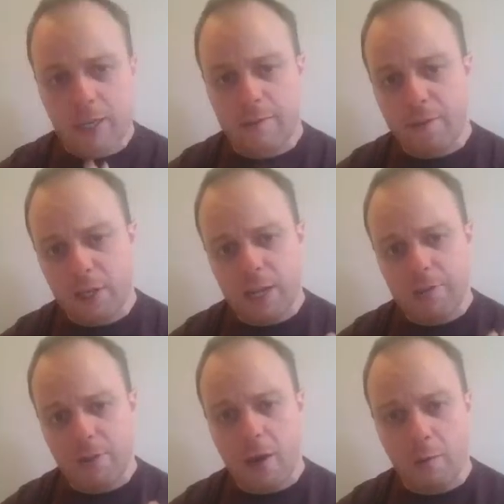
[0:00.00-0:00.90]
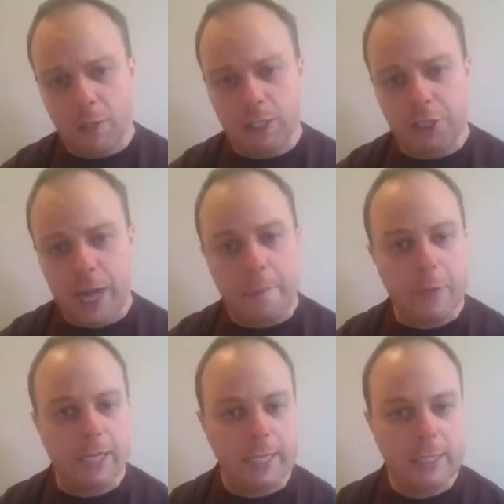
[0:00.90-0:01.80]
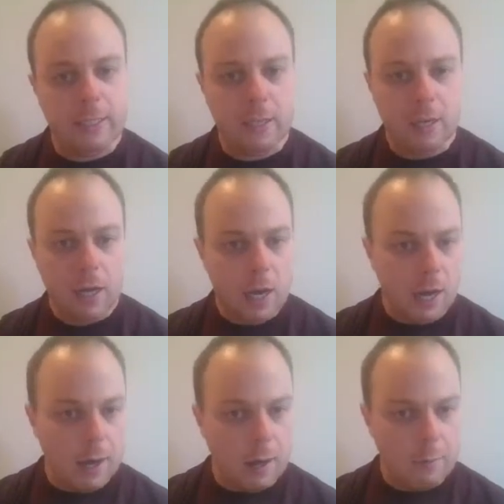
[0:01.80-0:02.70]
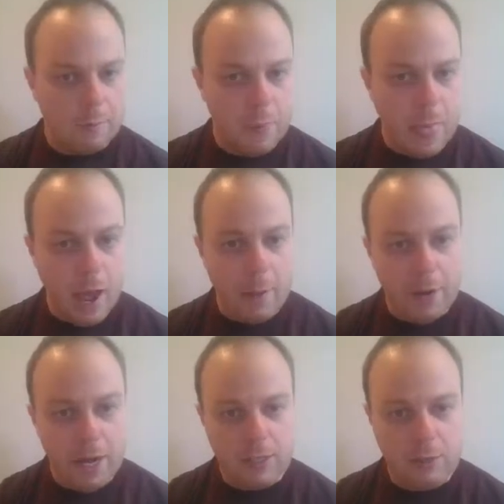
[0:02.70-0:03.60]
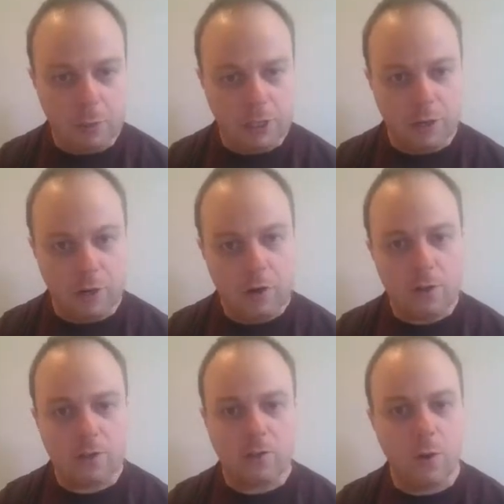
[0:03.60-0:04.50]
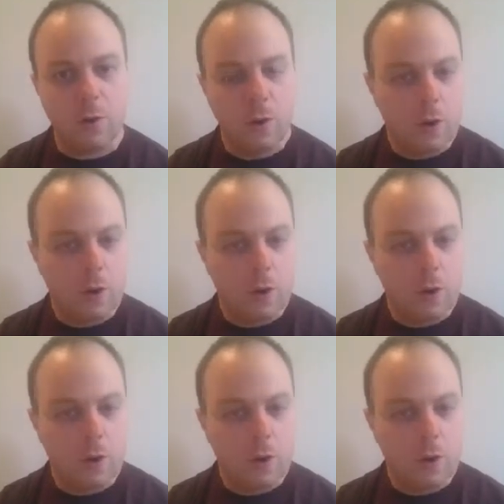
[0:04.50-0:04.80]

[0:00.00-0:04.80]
at first I thought it was a Japanese Ibanez, which are also,